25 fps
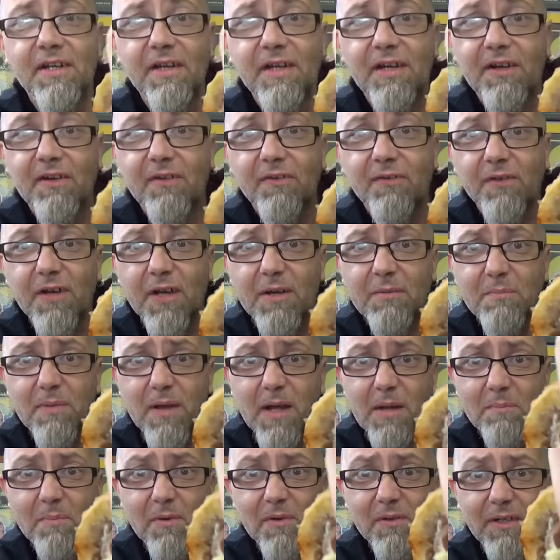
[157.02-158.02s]
red
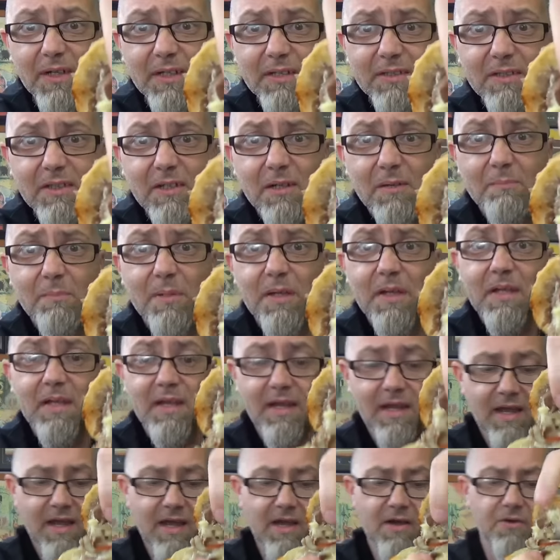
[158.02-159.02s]
pepper right there
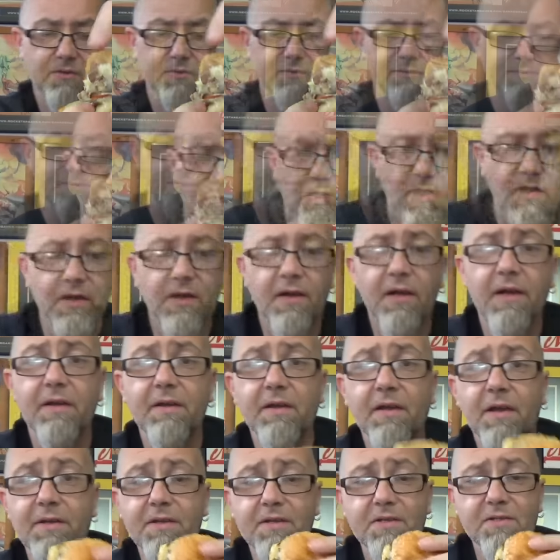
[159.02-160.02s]
peeking out. All right,
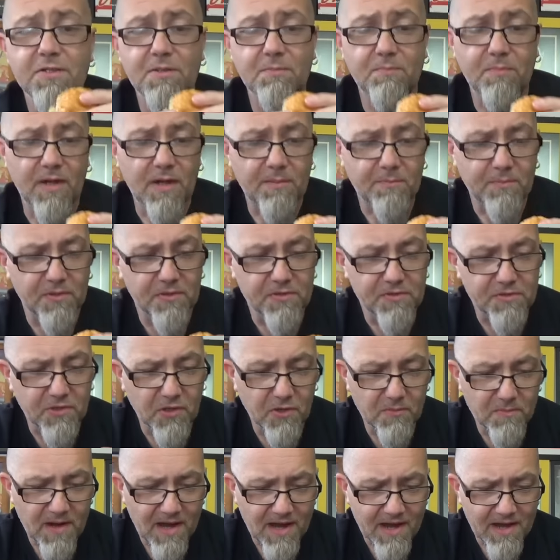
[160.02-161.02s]
onions and peppers,
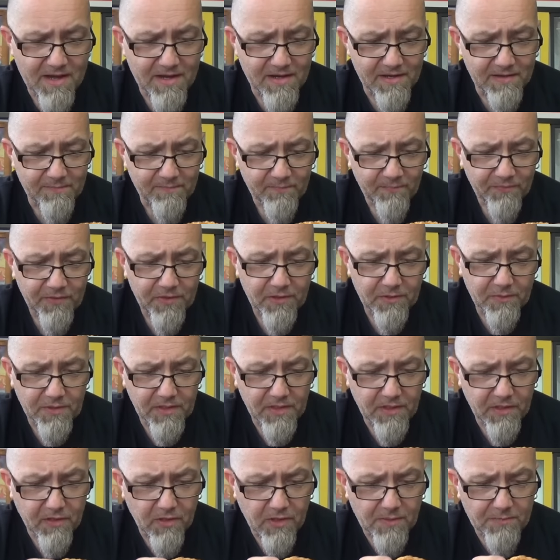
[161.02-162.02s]
oh my. Here we
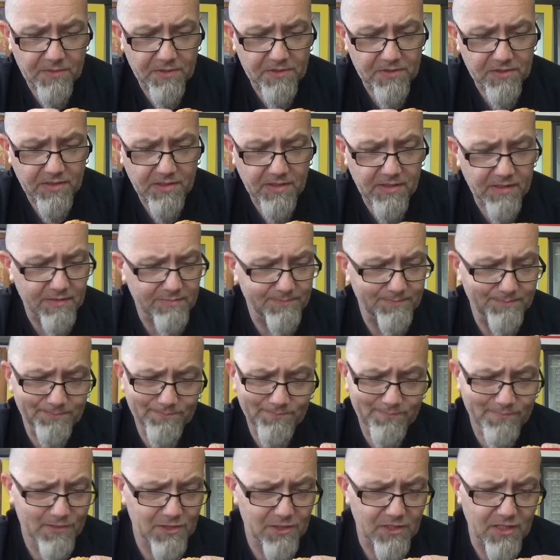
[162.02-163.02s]
go. I'm just going to
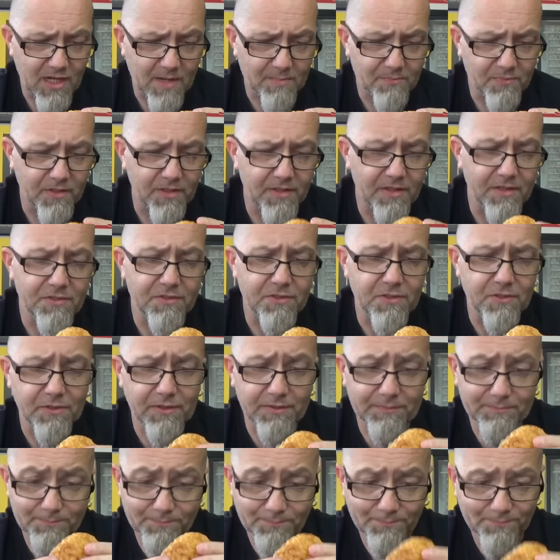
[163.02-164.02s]
snap right into
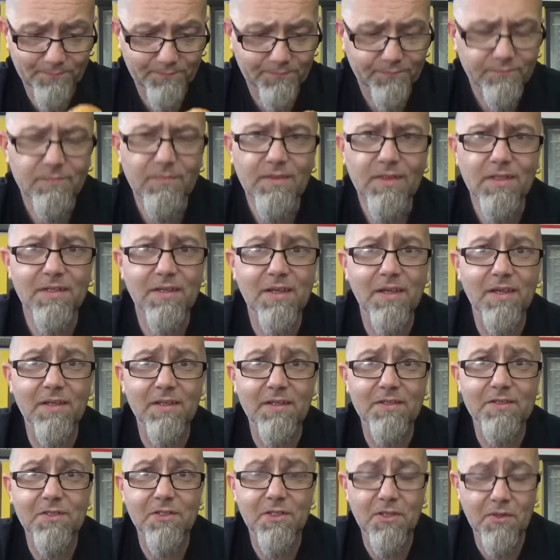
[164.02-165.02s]
it and
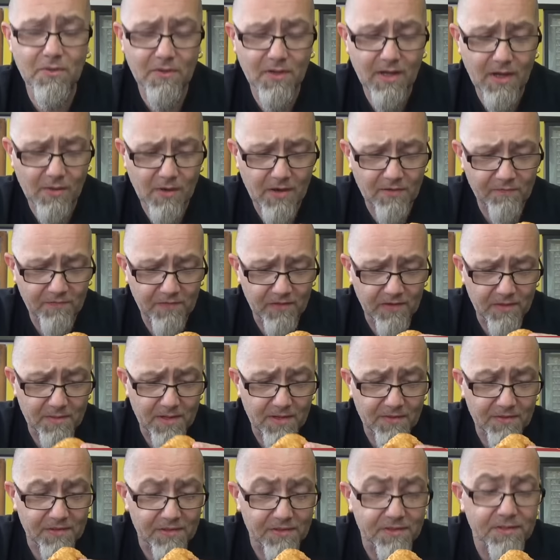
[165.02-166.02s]
let you know how I feel
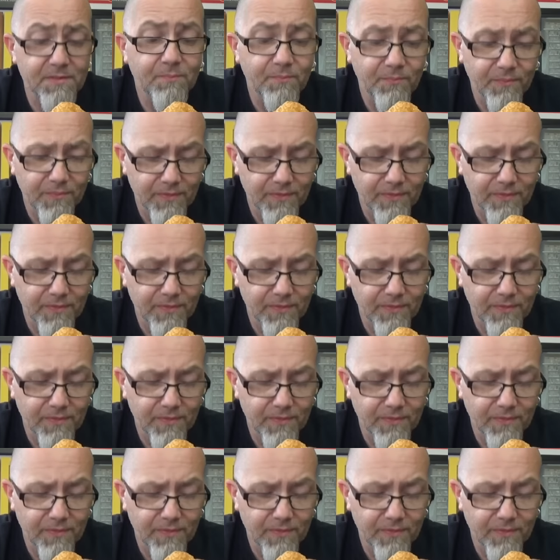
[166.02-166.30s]
about this.